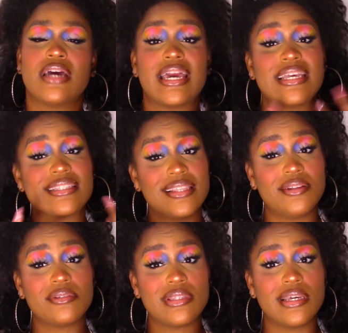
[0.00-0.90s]
guess a
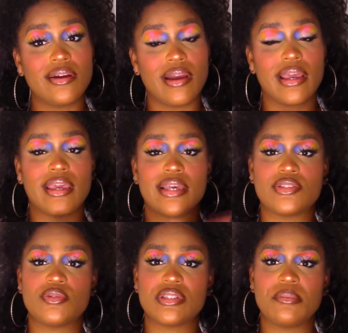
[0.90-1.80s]
little thicker, I guess,
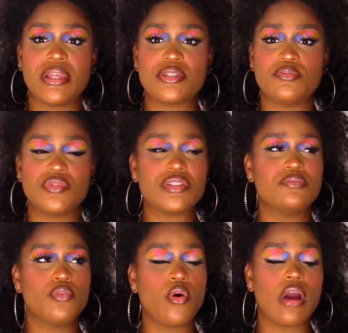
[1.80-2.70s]
or something that's just
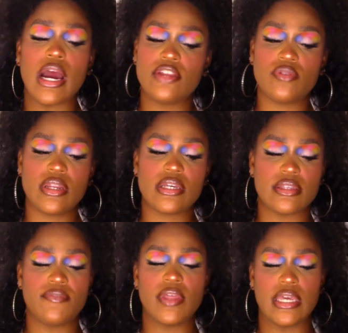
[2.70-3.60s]
more hydrating because
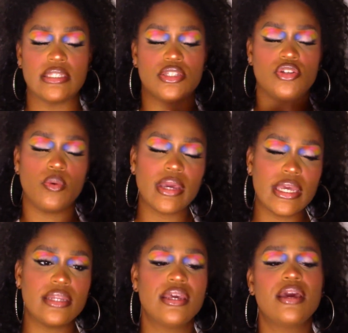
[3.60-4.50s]
I feel like it's doing
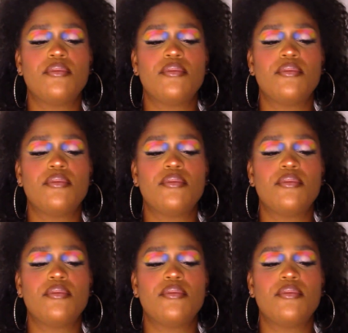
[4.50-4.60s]
it,